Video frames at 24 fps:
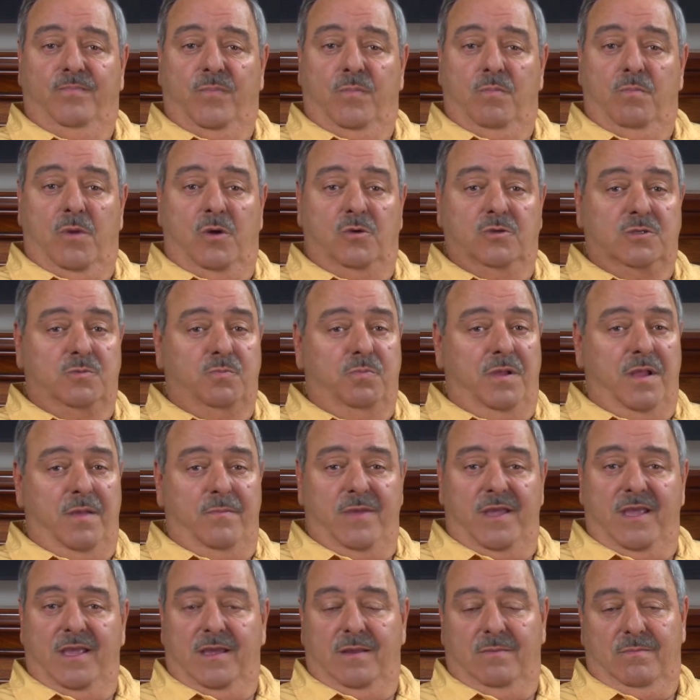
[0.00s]
Most
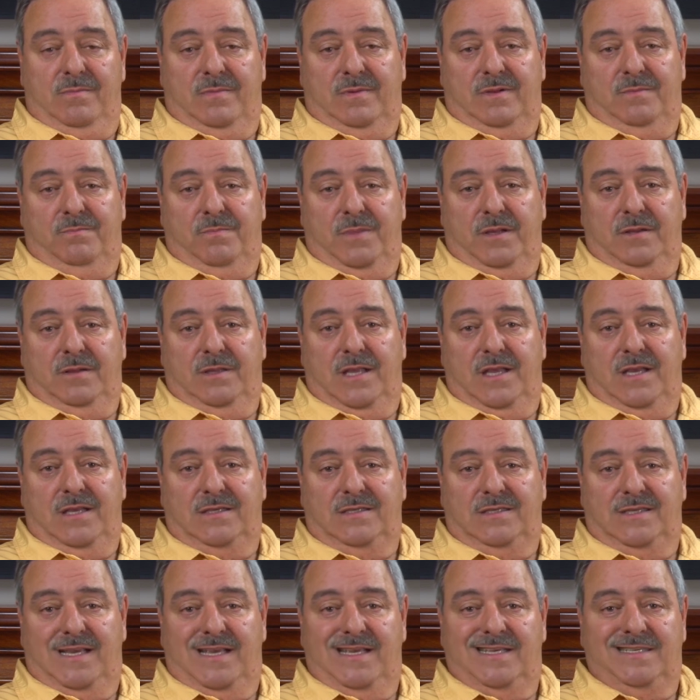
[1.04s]
plumbing in
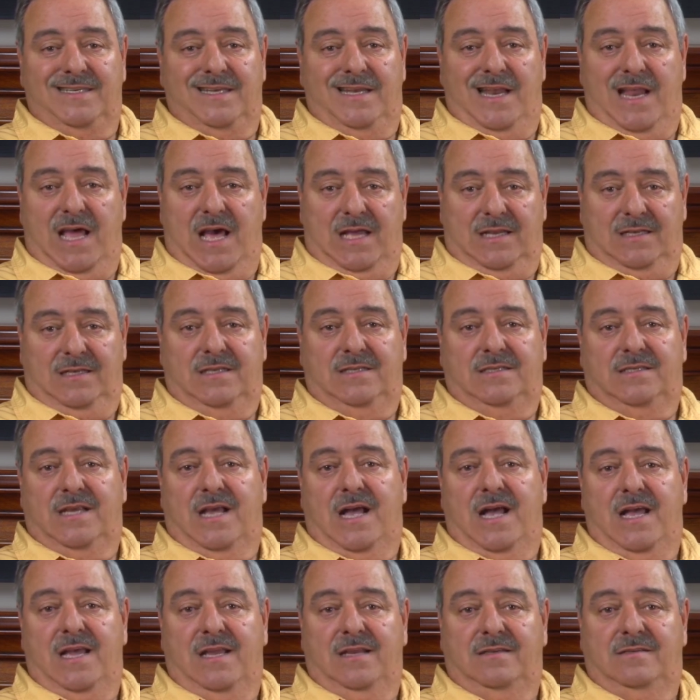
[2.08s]
buildings is not
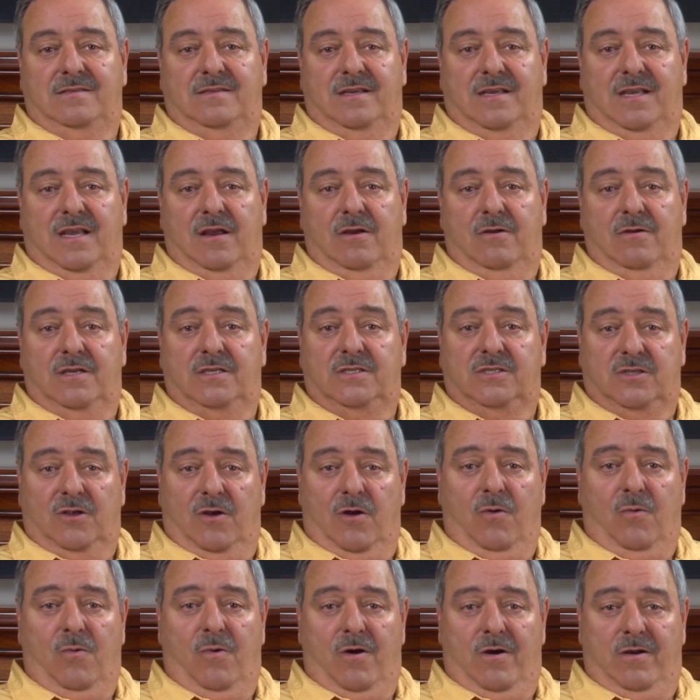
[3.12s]
designed to carry
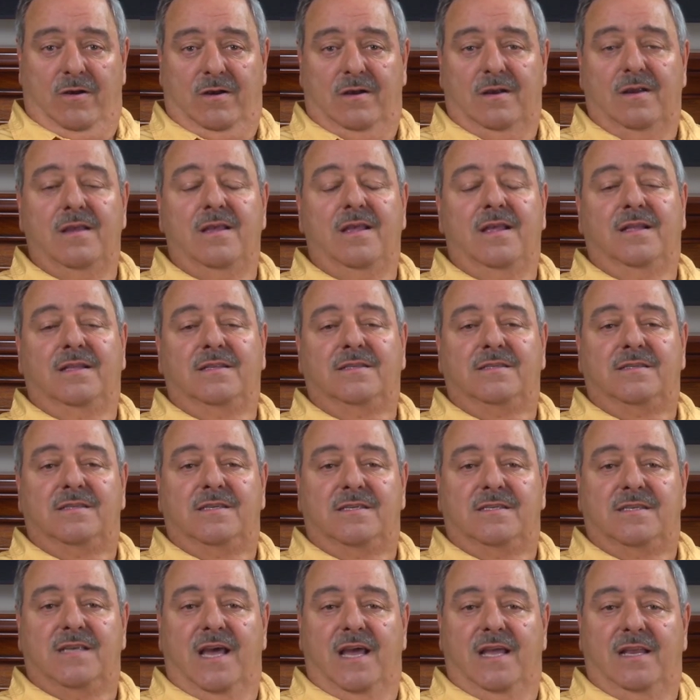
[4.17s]
salt water. It's
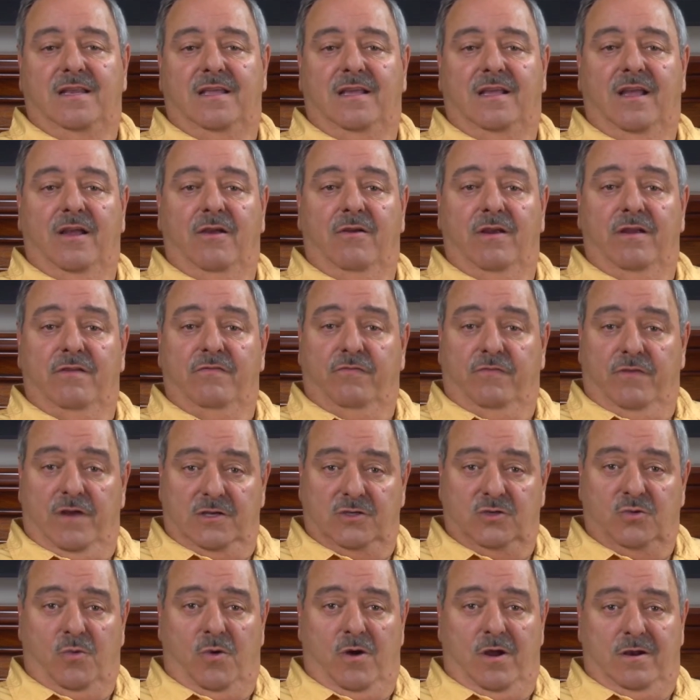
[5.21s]
designed to carry
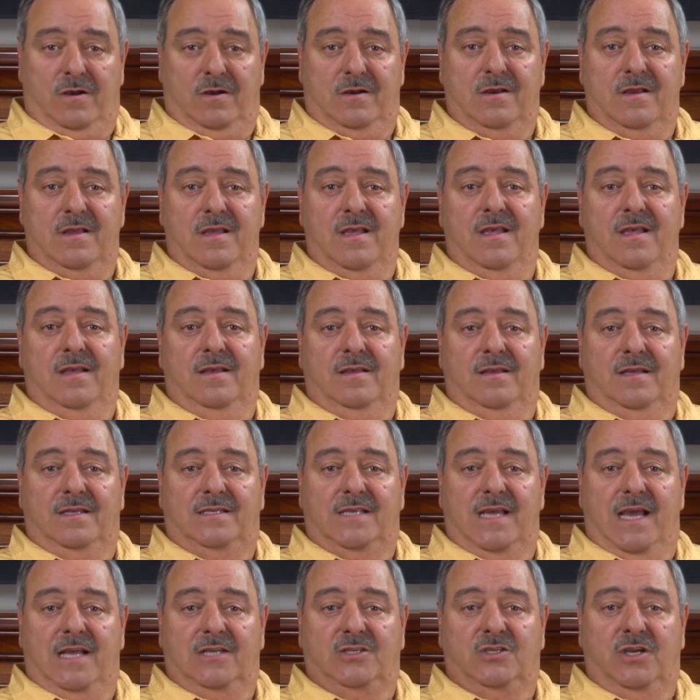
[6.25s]
fresh water.
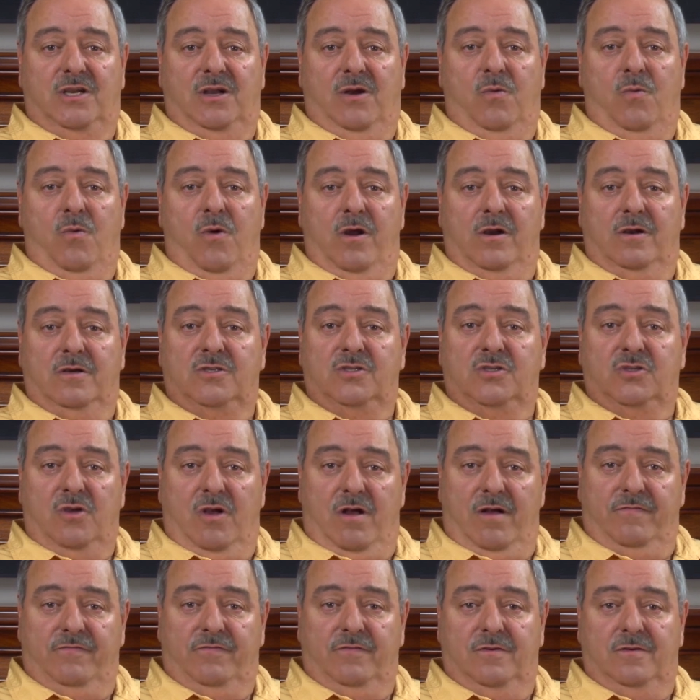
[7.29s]
Attaching a water
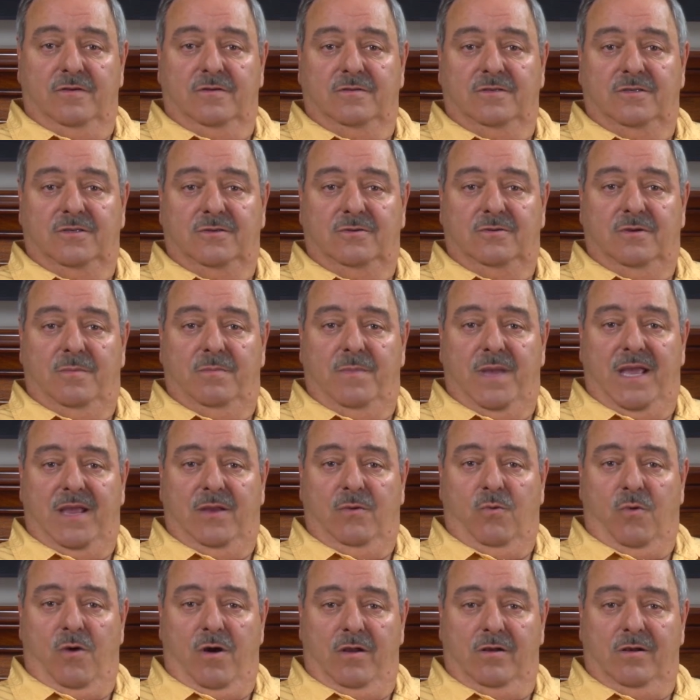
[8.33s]
softener to a
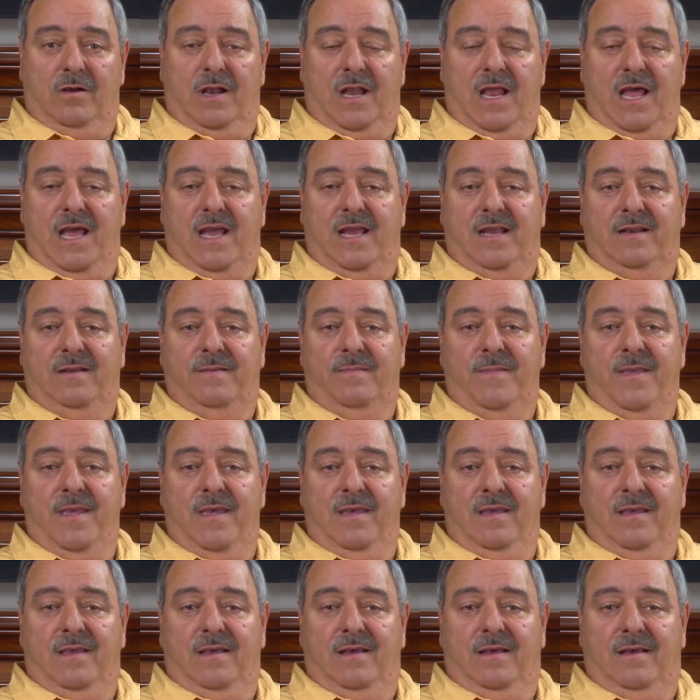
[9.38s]
main water line
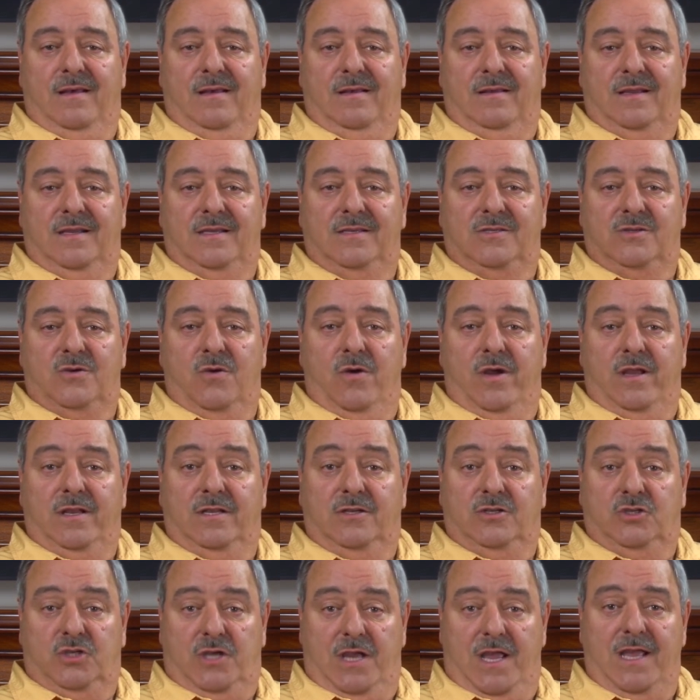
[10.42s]
is going to
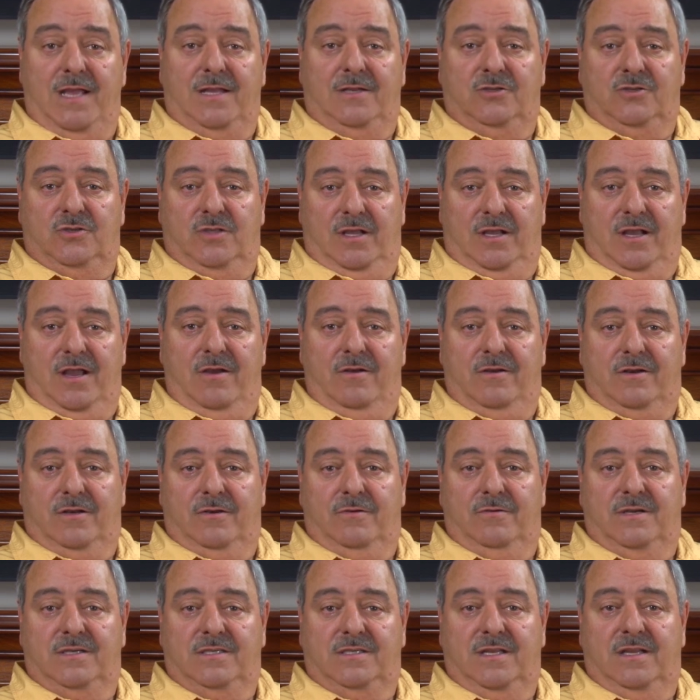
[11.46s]
change the
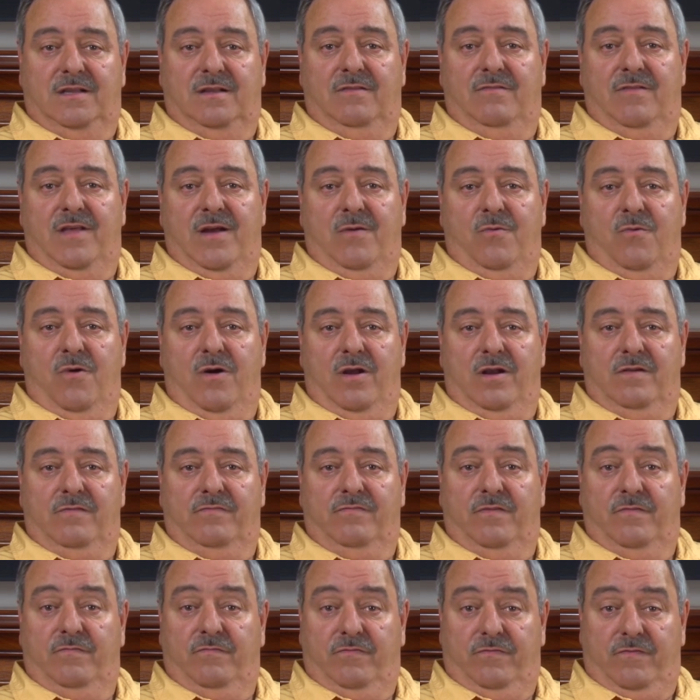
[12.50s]
characteristic of that water
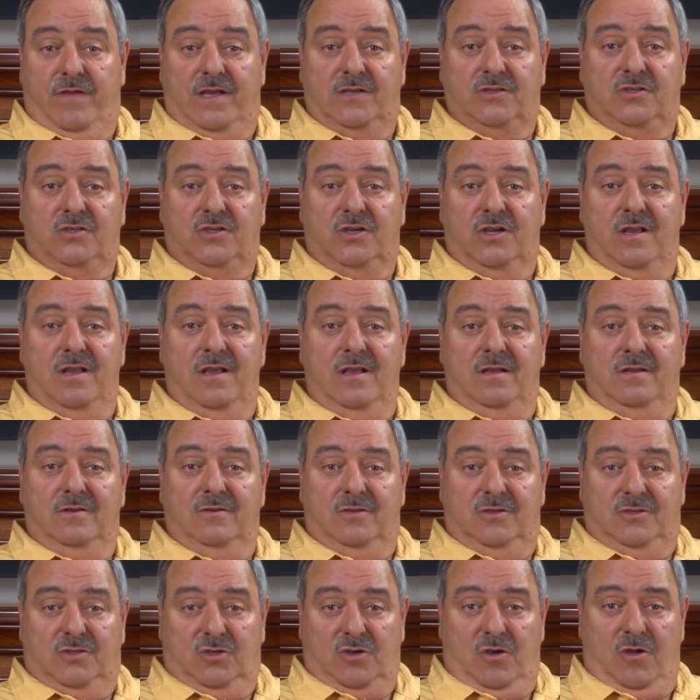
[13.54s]
from fresh
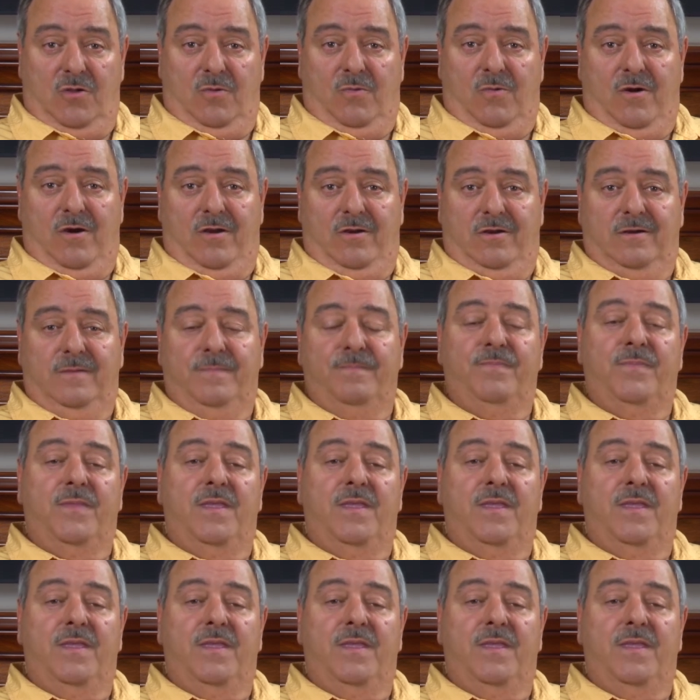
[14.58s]
to salt water.